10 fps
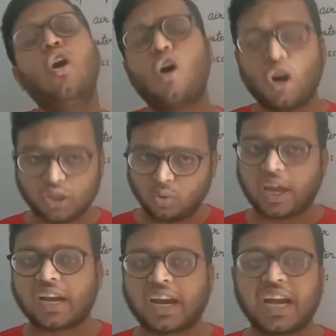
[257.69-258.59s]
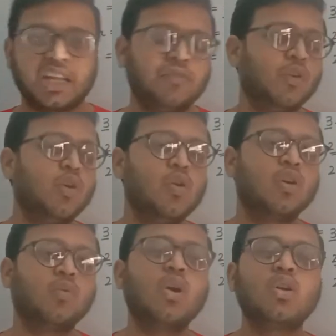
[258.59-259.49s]
Or you can write, if you
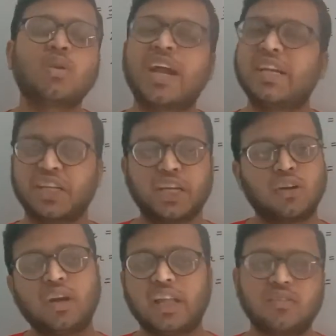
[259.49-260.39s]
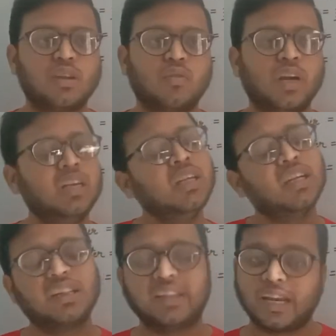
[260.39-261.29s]
don't want to write rarer or denser word,
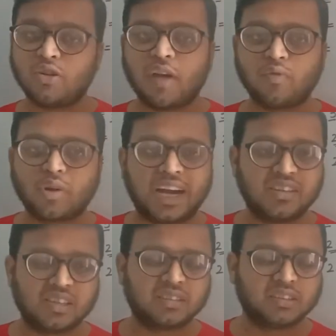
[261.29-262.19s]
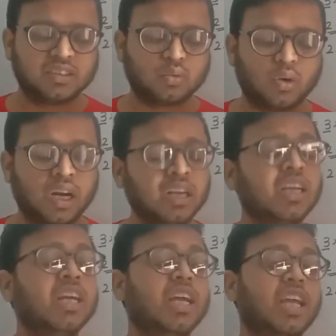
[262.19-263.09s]
then you have to write just this word:
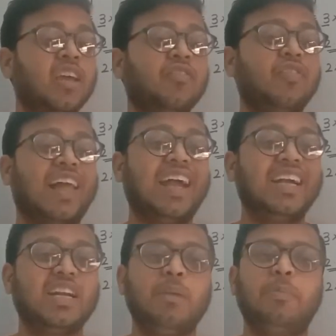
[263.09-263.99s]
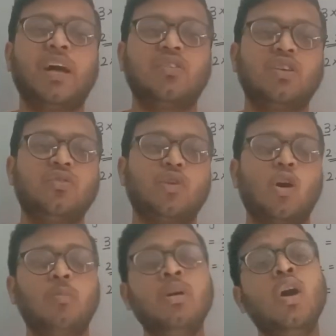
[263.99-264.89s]
if light ray passes
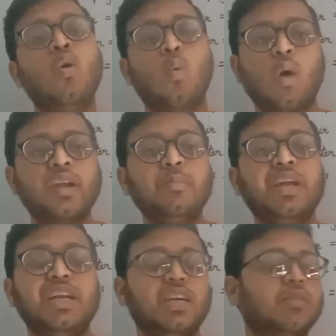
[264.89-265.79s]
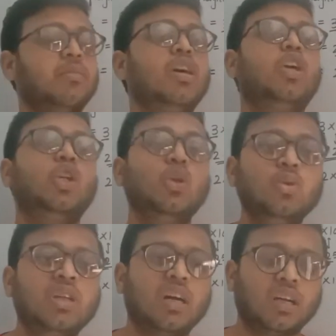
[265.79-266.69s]
from one medium to
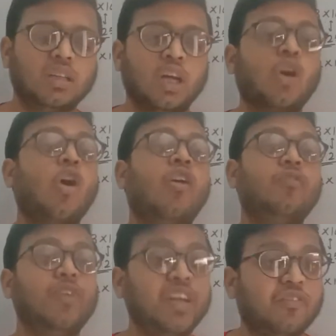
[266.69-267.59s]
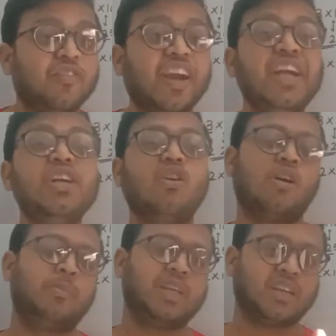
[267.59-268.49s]
the other of different
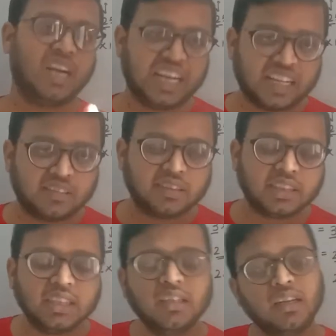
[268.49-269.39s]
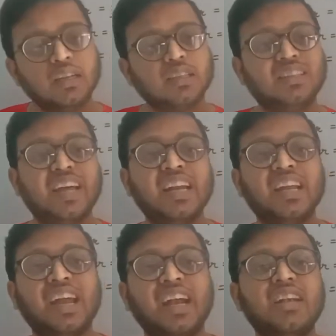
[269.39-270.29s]
optical density, then
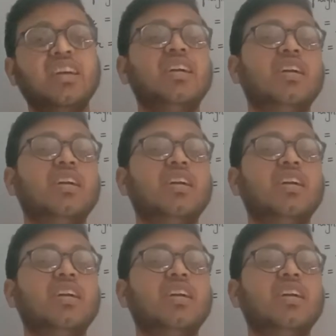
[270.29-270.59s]
it